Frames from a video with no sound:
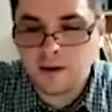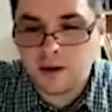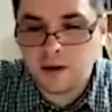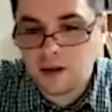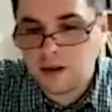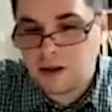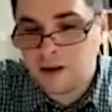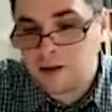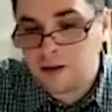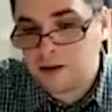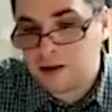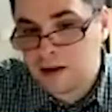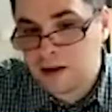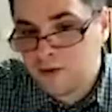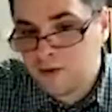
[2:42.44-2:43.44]
And
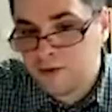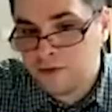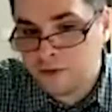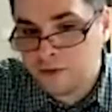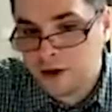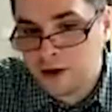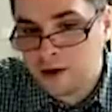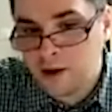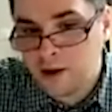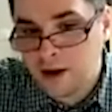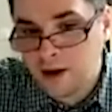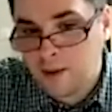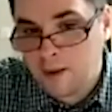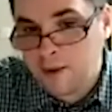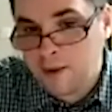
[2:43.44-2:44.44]
if a
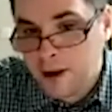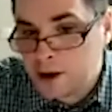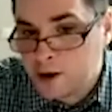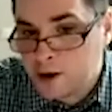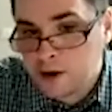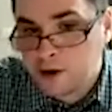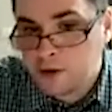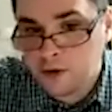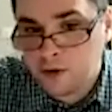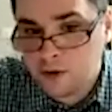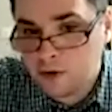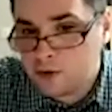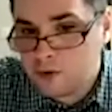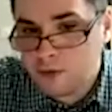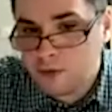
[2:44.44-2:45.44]
player
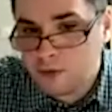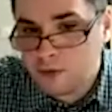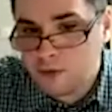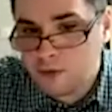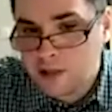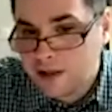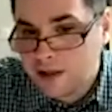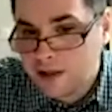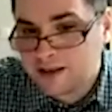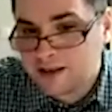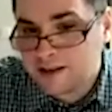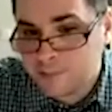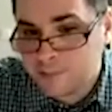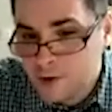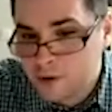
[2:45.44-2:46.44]
with less
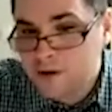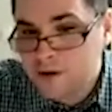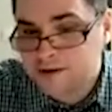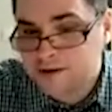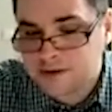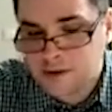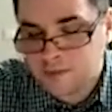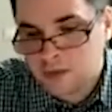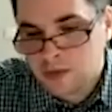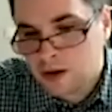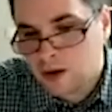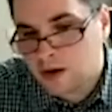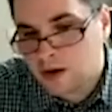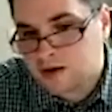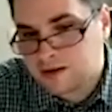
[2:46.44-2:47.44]
experience
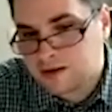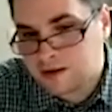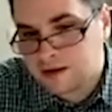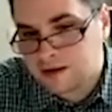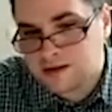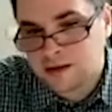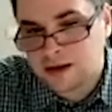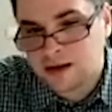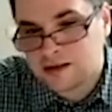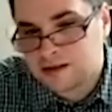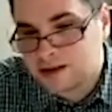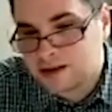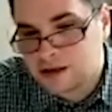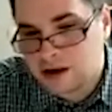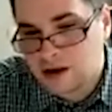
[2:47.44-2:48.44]
sees such an
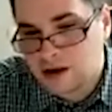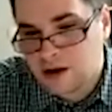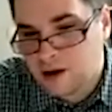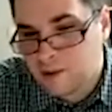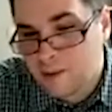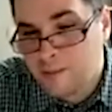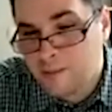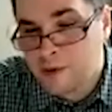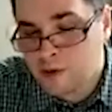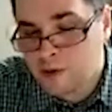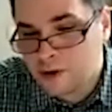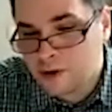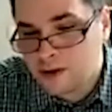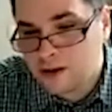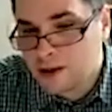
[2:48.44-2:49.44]
opportunity,
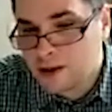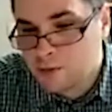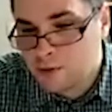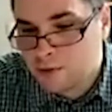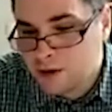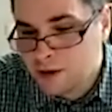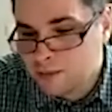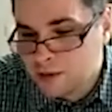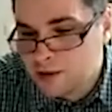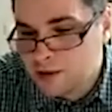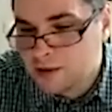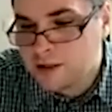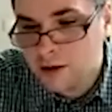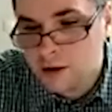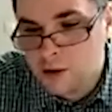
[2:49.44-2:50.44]
he will immediately
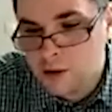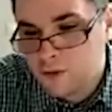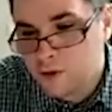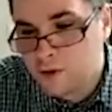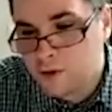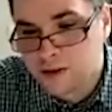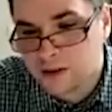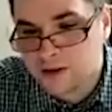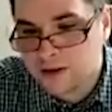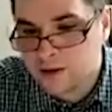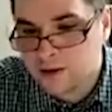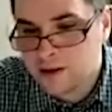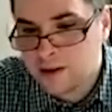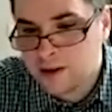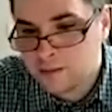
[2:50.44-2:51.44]
go for it.
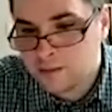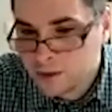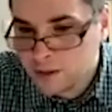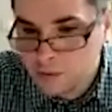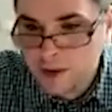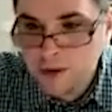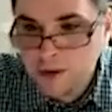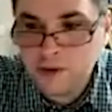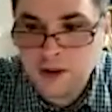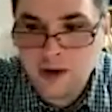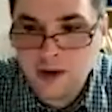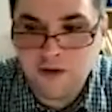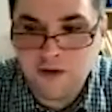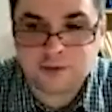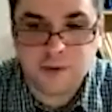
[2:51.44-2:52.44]
But when we have
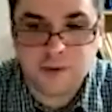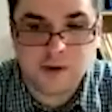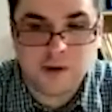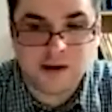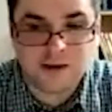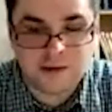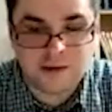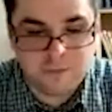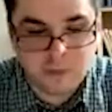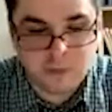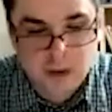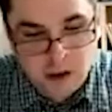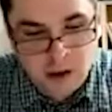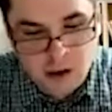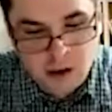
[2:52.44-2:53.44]
experience,
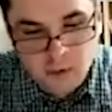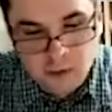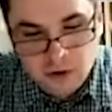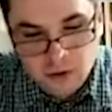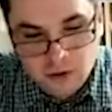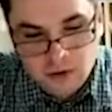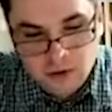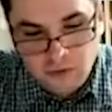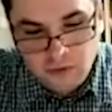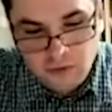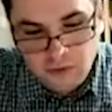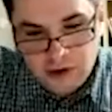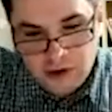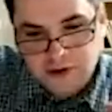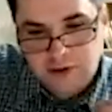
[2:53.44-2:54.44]
we should
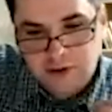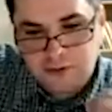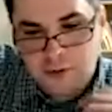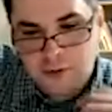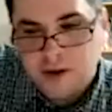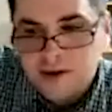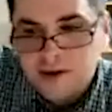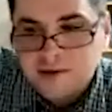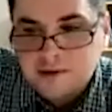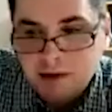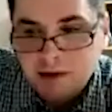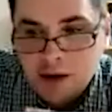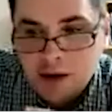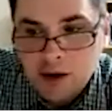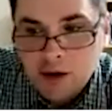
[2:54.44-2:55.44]
first of all
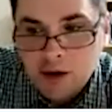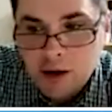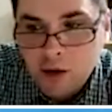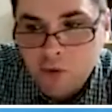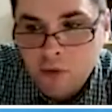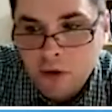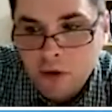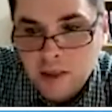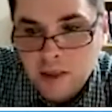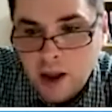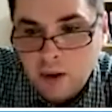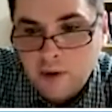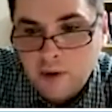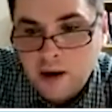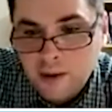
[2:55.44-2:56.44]
consider what
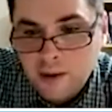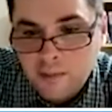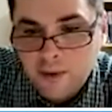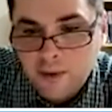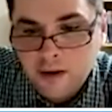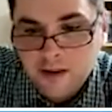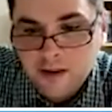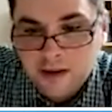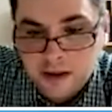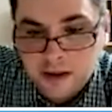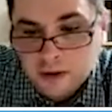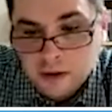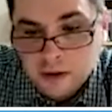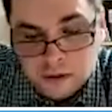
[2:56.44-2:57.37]
our opponent can do.